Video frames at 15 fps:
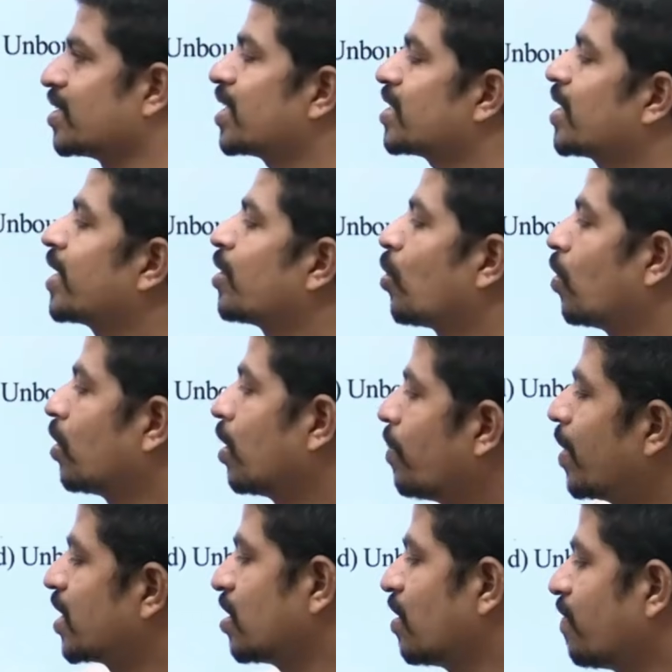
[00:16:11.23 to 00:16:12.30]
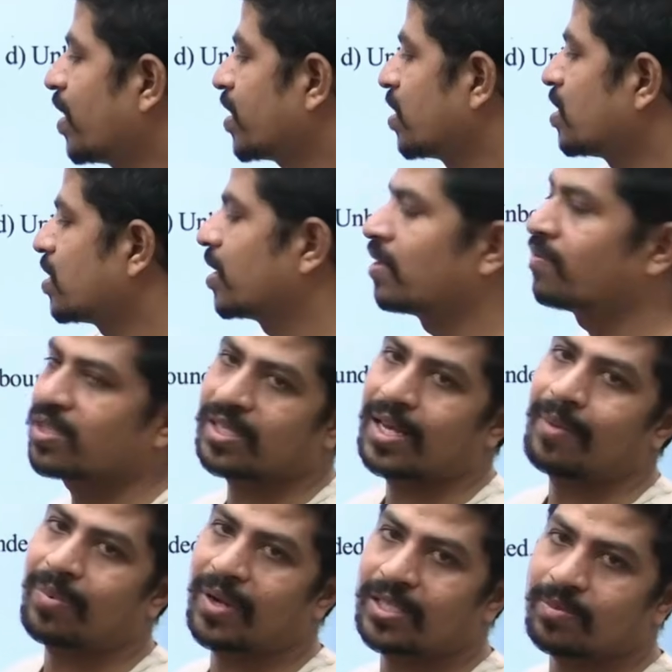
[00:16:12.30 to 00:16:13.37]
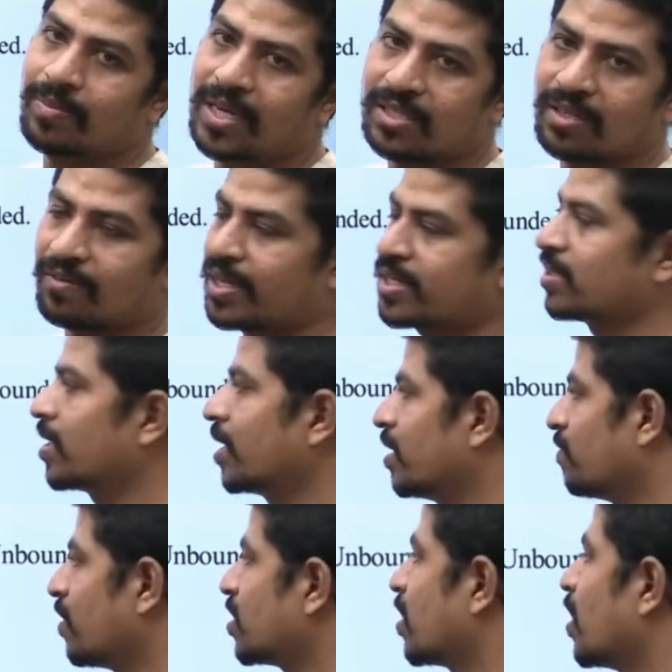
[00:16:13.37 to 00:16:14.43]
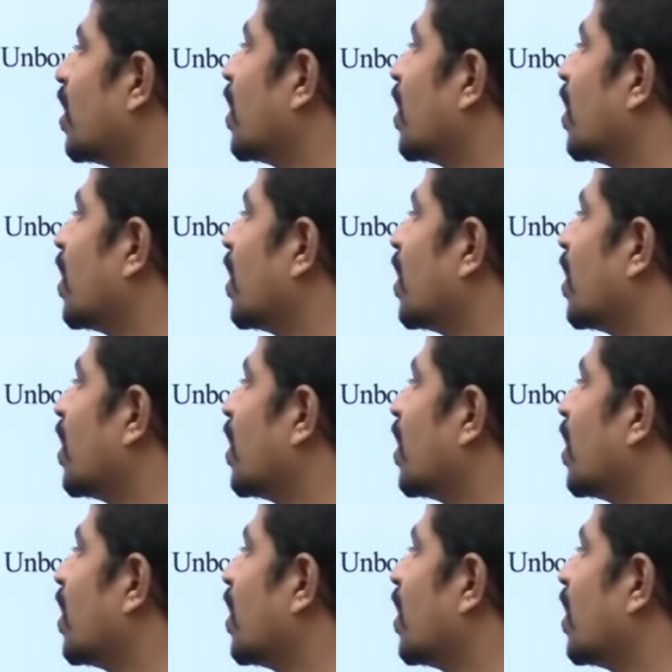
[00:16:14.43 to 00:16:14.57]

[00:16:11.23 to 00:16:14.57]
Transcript: Just I wrote partial fractions and inverse Laplace. Partial fractions and inverse